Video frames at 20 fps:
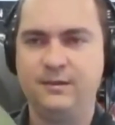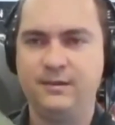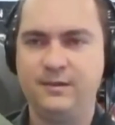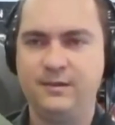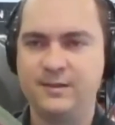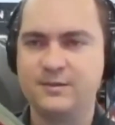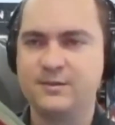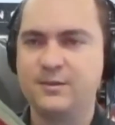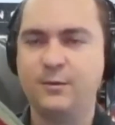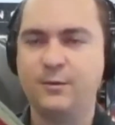
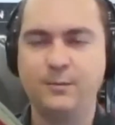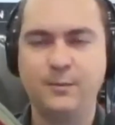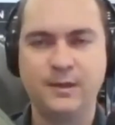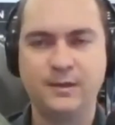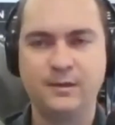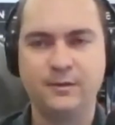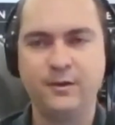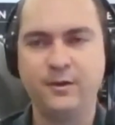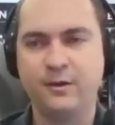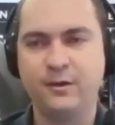There's not
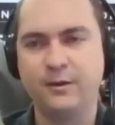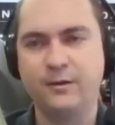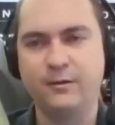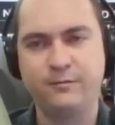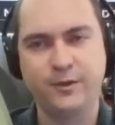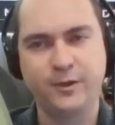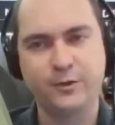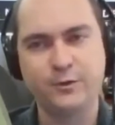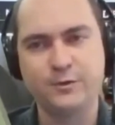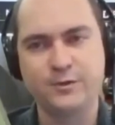a lot of
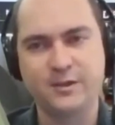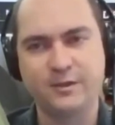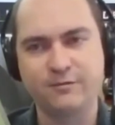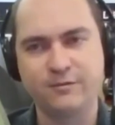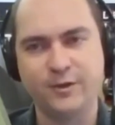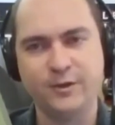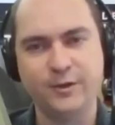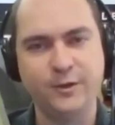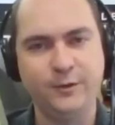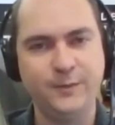acoustic
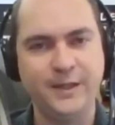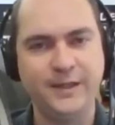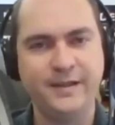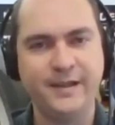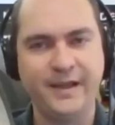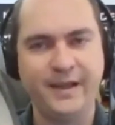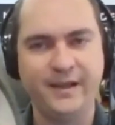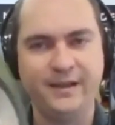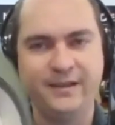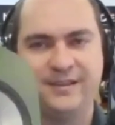volume in
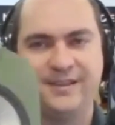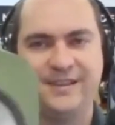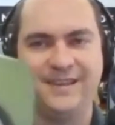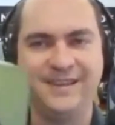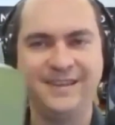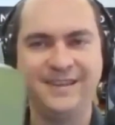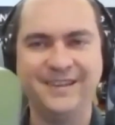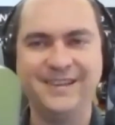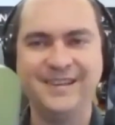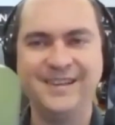there
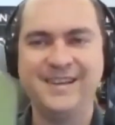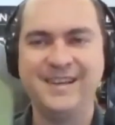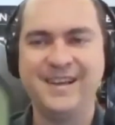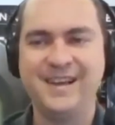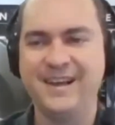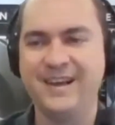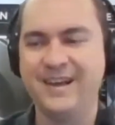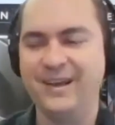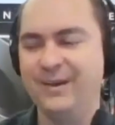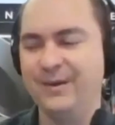
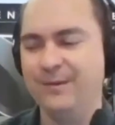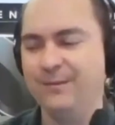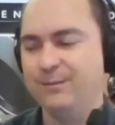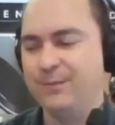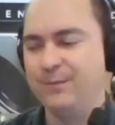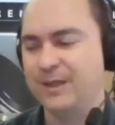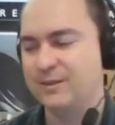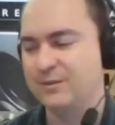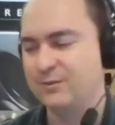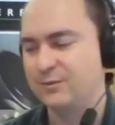
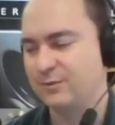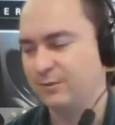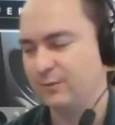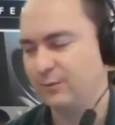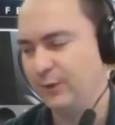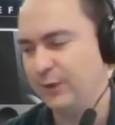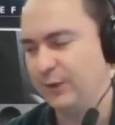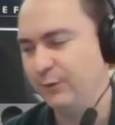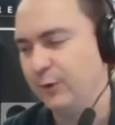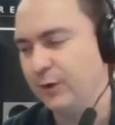because
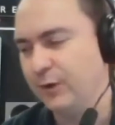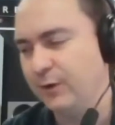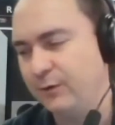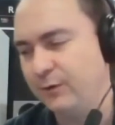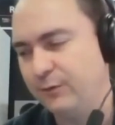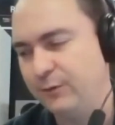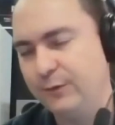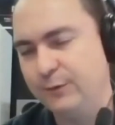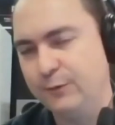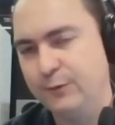we were
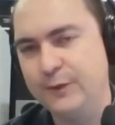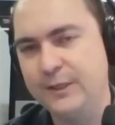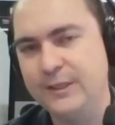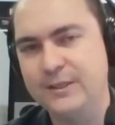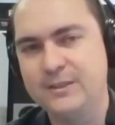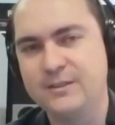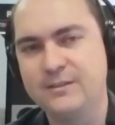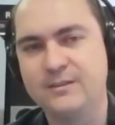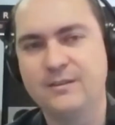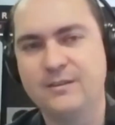
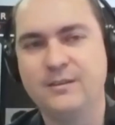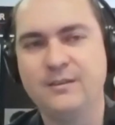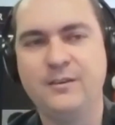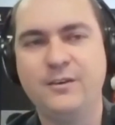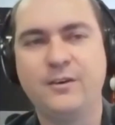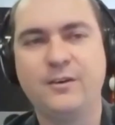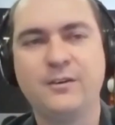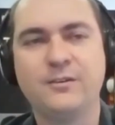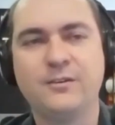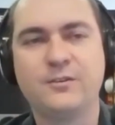really
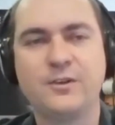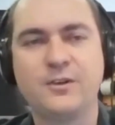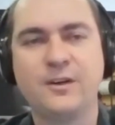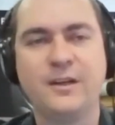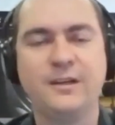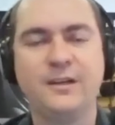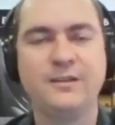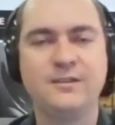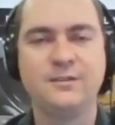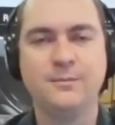not
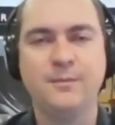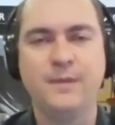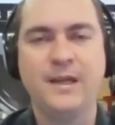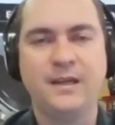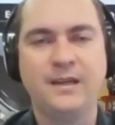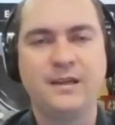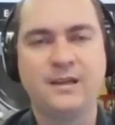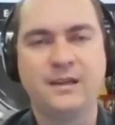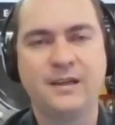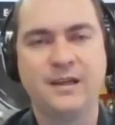trying to
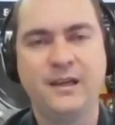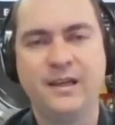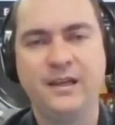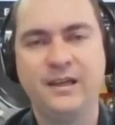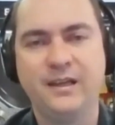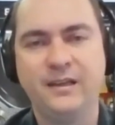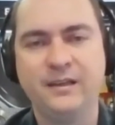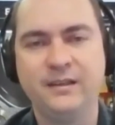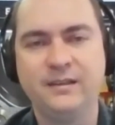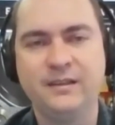make
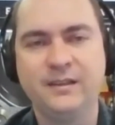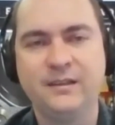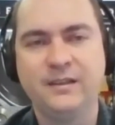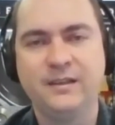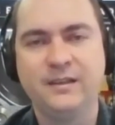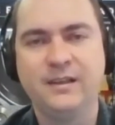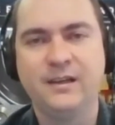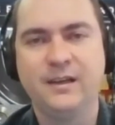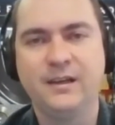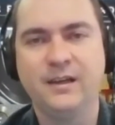
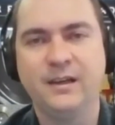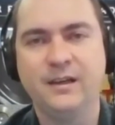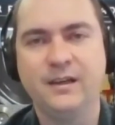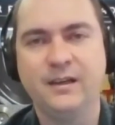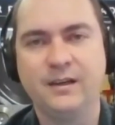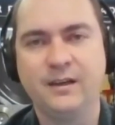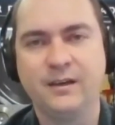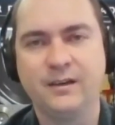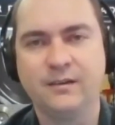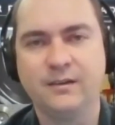
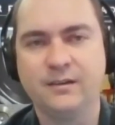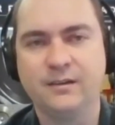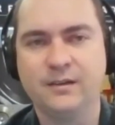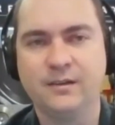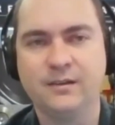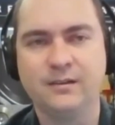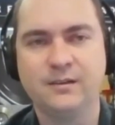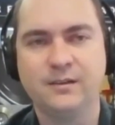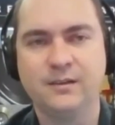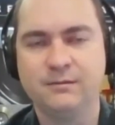
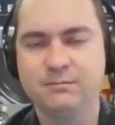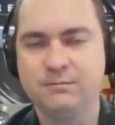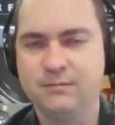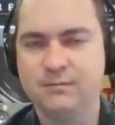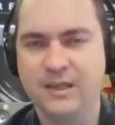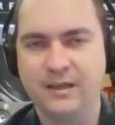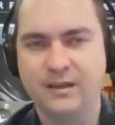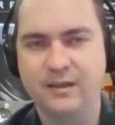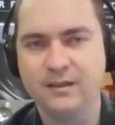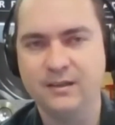
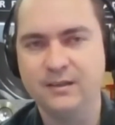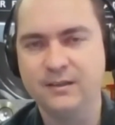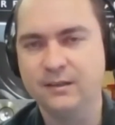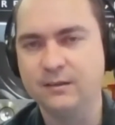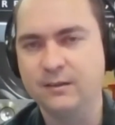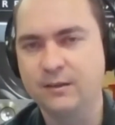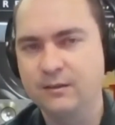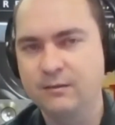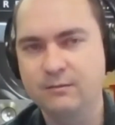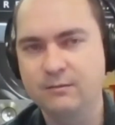like a little